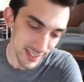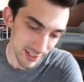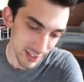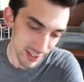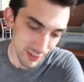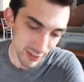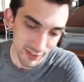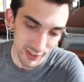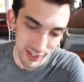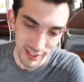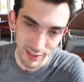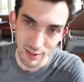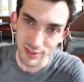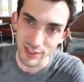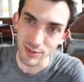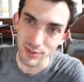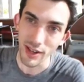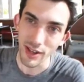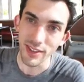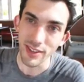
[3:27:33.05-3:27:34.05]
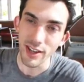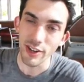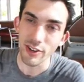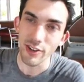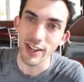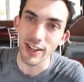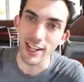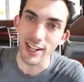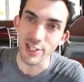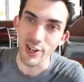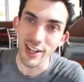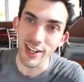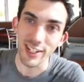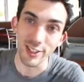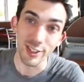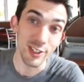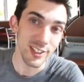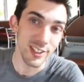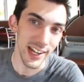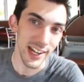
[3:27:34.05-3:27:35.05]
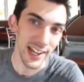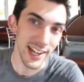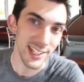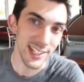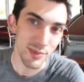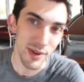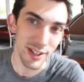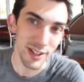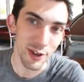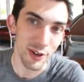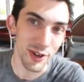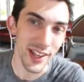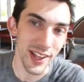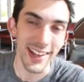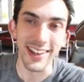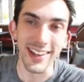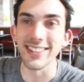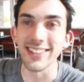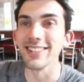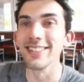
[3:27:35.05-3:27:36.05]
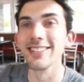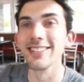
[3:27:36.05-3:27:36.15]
So even if I don't smell that great, I try to look like I smell okay.